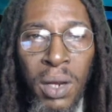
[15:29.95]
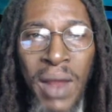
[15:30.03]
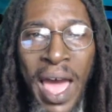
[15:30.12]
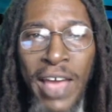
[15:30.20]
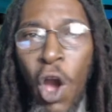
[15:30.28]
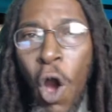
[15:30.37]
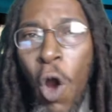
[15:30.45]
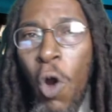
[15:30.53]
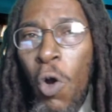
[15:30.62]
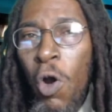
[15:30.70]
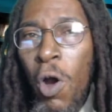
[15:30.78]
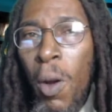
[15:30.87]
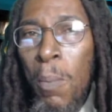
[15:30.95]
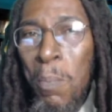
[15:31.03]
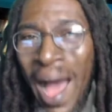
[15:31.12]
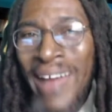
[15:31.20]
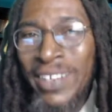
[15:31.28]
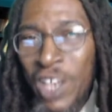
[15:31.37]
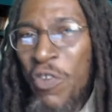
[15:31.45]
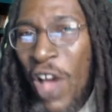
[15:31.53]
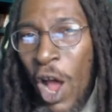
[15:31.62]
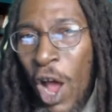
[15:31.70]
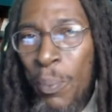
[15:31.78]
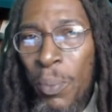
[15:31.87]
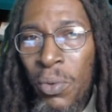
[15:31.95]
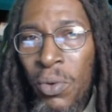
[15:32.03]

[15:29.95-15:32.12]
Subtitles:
Like how man develop.